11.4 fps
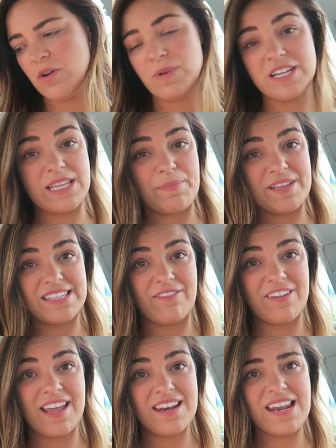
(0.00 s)
rings up at
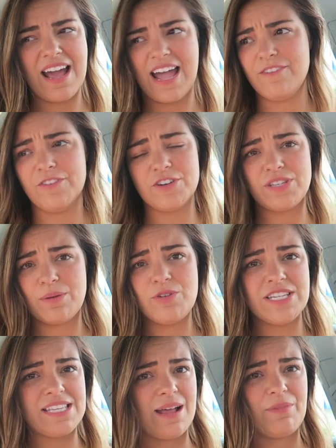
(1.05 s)
seven ninety-nine for some
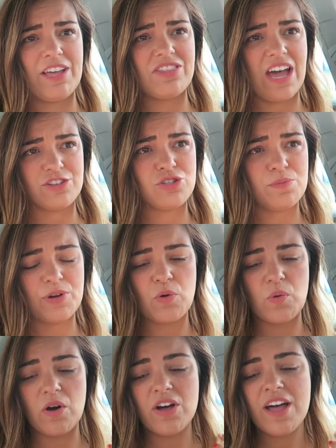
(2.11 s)
reason. I'm like, that's super
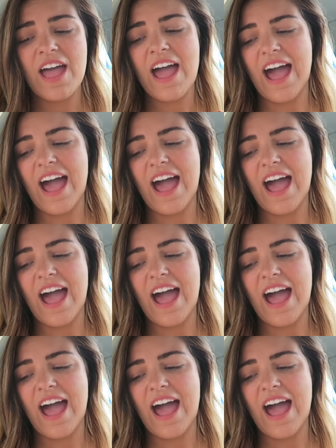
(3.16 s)
cool.